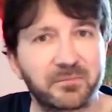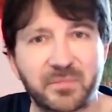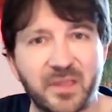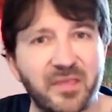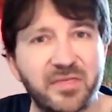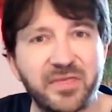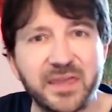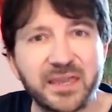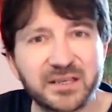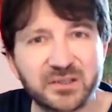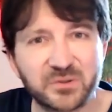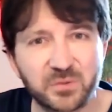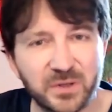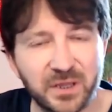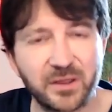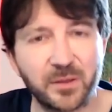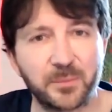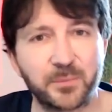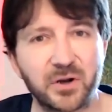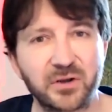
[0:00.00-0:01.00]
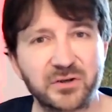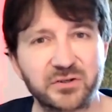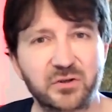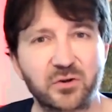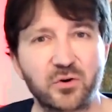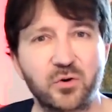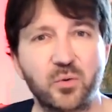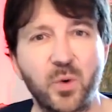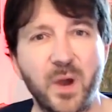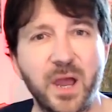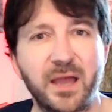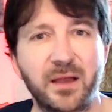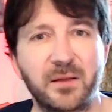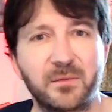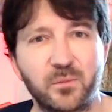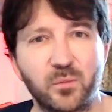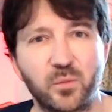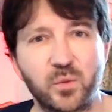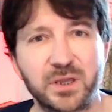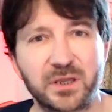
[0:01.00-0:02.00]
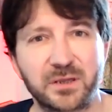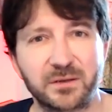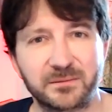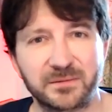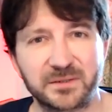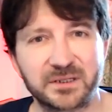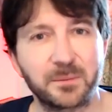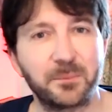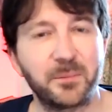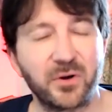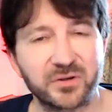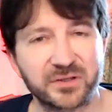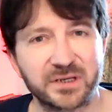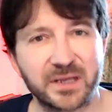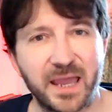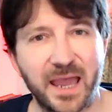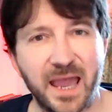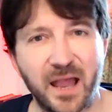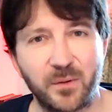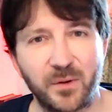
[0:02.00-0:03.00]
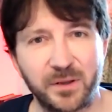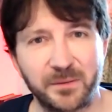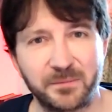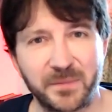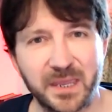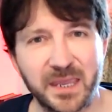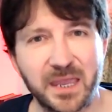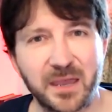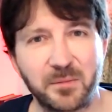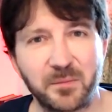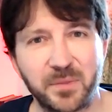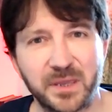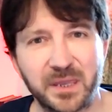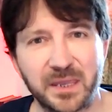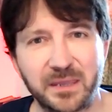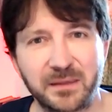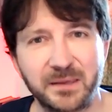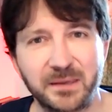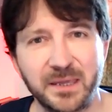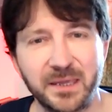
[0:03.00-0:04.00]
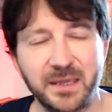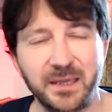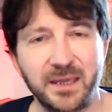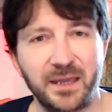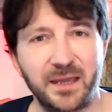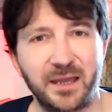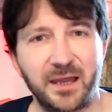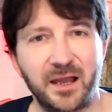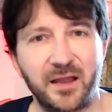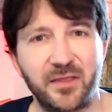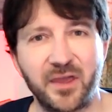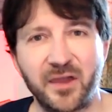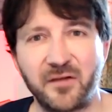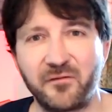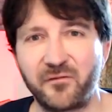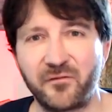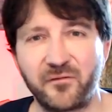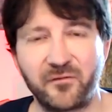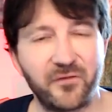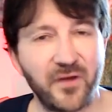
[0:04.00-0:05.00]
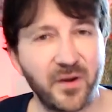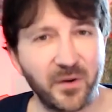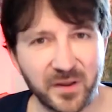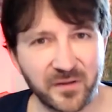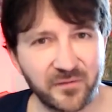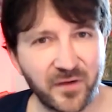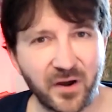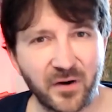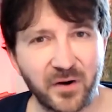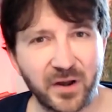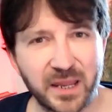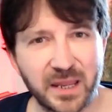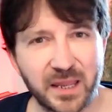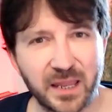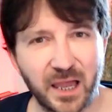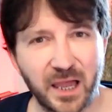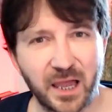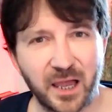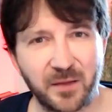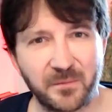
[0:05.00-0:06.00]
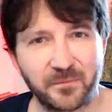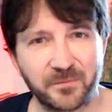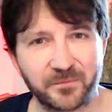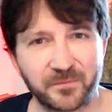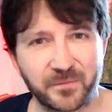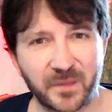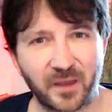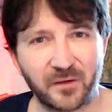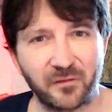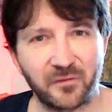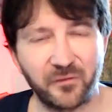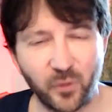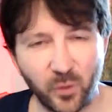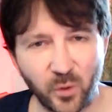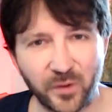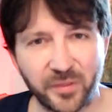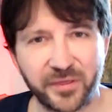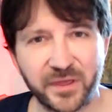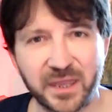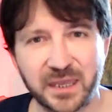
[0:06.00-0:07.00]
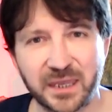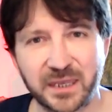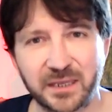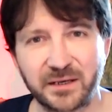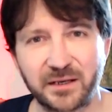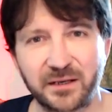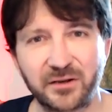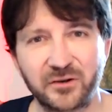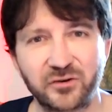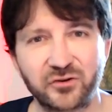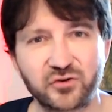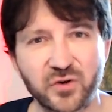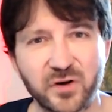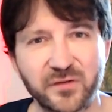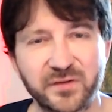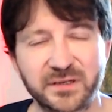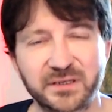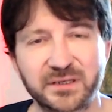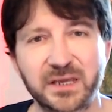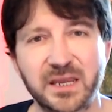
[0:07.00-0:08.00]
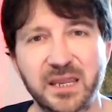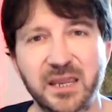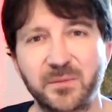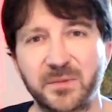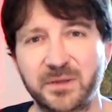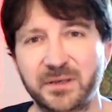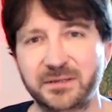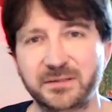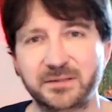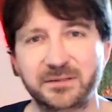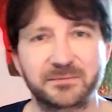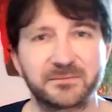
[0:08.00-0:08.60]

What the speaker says: things within the protocol where we can deposit our EMP. They're very, very forward thinking and a driven team and